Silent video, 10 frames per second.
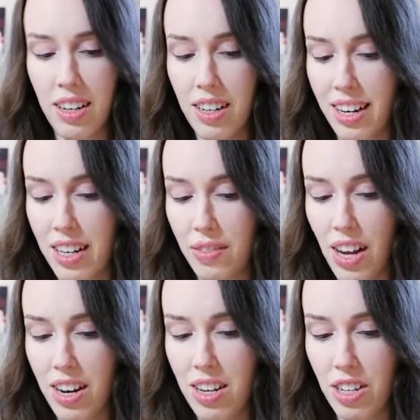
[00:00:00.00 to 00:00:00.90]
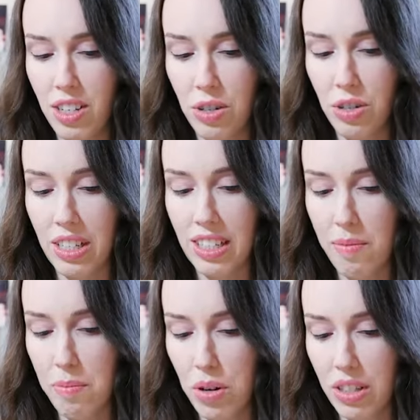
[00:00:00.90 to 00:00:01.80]
negative energy to this
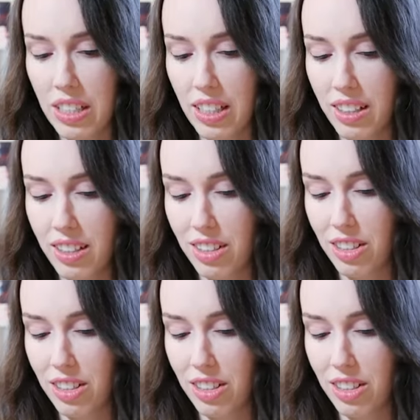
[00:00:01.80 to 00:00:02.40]
unboxing.